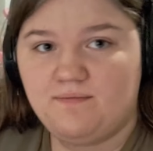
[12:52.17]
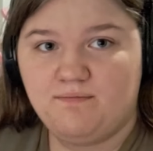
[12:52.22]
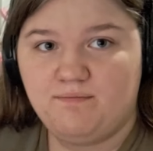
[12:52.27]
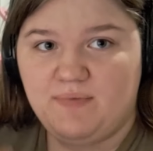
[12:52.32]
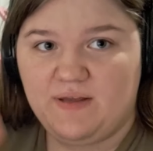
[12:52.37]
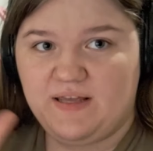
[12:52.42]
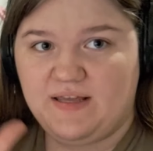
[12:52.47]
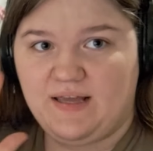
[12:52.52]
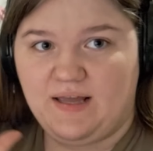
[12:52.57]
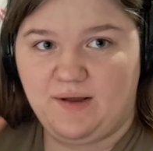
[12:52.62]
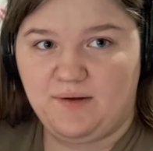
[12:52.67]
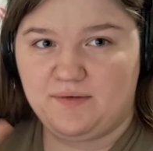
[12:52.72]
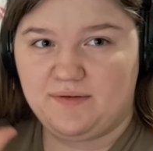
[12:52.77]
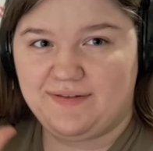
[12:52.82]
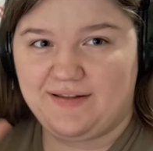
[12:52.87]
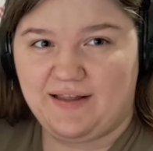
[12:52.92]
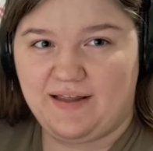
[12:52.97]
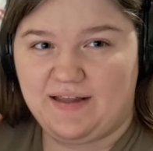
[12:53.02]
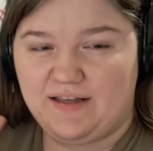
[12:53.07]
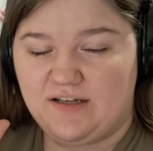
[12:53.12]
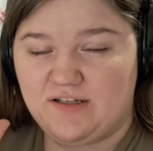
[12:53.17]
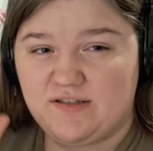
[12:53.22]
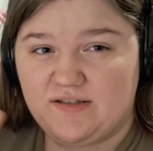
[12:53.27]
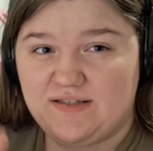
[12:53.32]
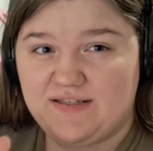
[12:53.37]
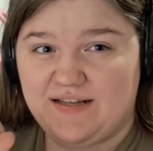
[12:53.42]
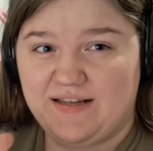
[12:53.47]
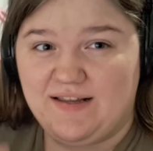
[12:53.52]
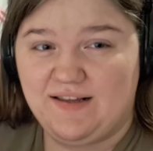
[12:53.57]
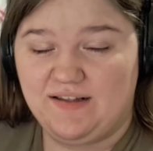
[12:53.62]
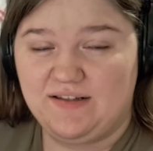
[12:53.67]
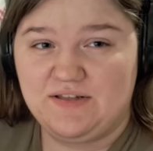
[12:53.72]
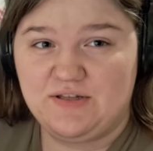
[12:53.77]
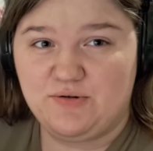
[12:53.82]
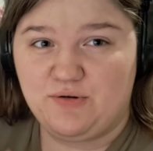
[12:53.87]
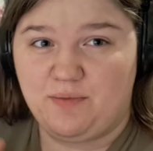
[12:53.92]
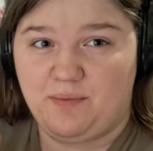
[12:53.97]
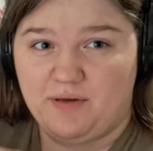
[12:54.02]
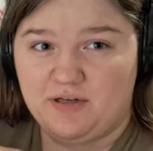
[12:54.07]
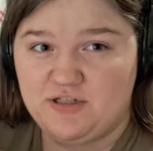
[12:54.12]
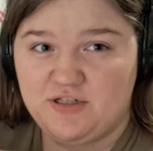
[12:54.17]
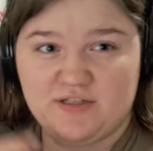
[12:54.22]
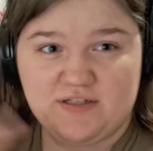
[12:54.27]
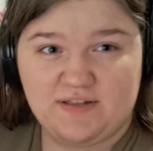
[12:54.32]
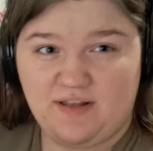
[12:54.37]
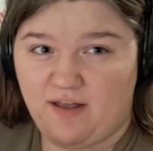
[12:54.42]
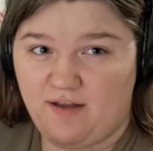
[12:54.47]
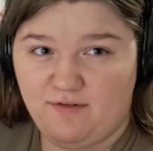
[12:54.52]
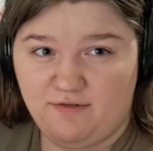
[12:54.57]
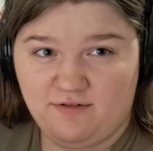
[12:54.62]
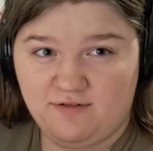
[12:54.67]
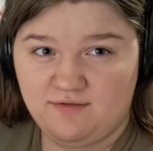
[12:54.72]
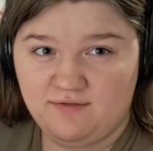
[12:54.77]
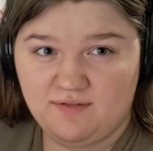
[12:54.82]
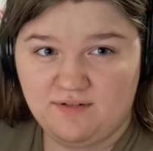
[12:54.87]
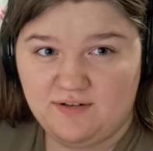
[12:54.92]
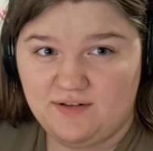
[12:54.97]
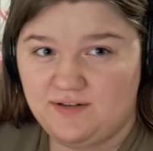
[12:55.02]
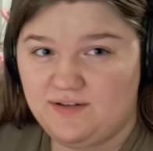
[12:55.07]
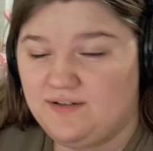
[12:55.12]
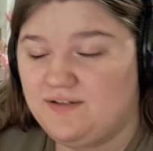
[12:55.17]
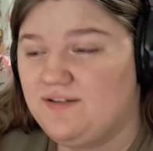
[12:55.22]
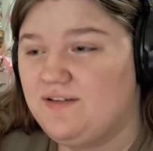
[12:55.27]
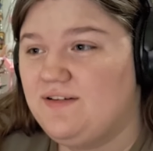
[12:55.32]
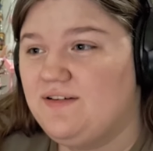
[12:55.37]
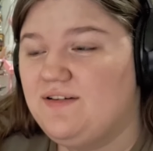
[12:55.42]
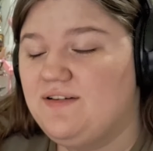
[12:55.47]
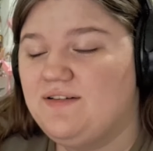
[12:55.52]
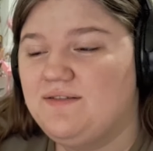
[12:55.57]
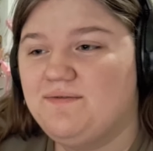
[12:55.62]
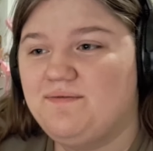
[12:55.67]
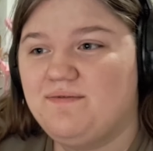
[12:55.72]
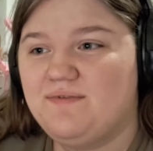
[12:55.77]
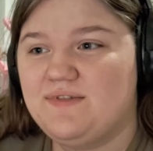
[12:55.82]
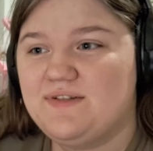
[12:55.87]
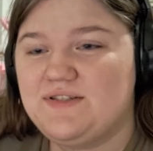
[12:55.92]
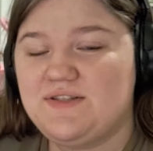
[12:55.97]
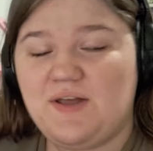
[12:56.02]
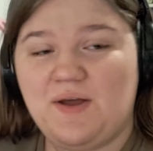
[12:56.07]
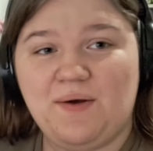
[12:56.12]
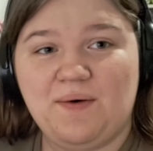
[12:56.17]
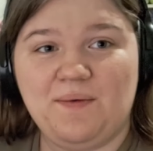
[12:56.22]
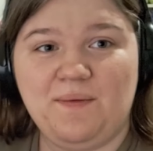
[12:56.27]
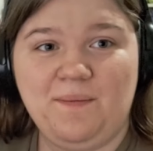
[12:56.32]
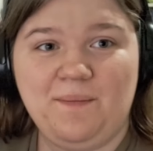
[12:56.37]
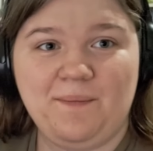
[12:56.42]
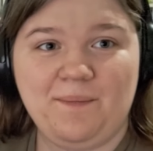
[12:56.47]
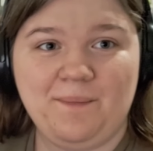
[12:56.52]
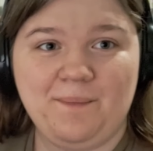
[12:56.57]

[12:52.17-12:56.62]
being out that I could sit and do a bunch of stuff. So,